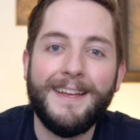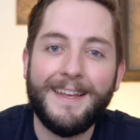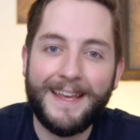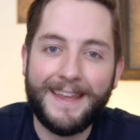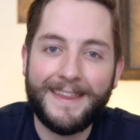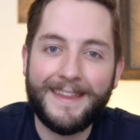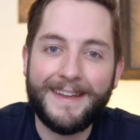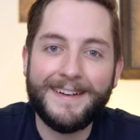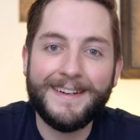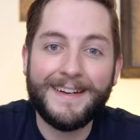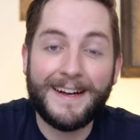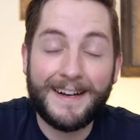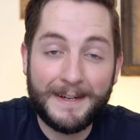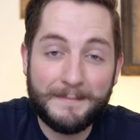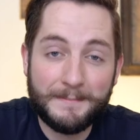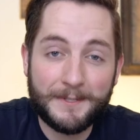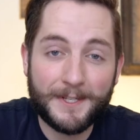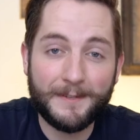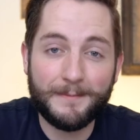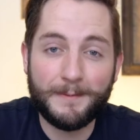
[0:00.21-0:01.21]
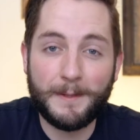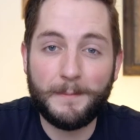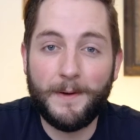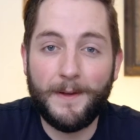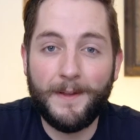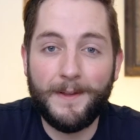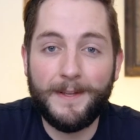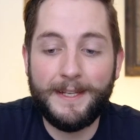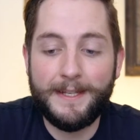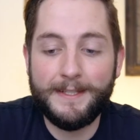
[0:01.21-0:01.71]
Hey there, I'm Jeff
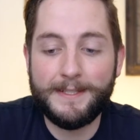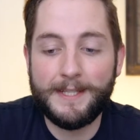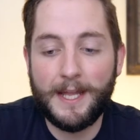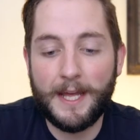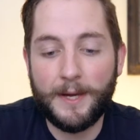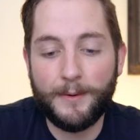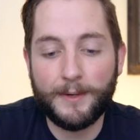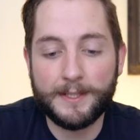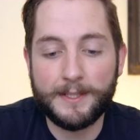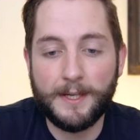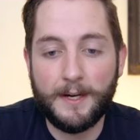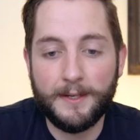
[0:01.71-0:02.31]
McMullen, and today I want to